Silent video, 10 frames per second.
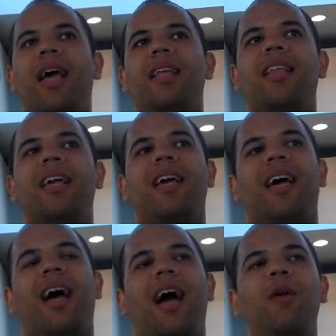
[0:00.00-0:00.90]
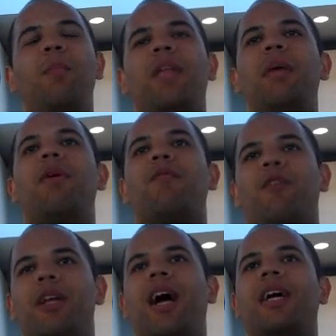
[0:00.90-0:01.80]
And like, I don't blame him
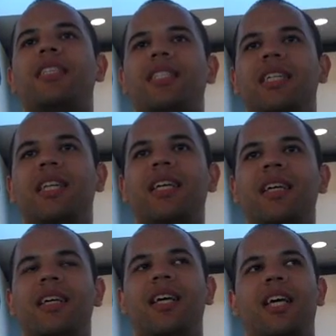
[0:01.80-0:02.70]
for not conceding.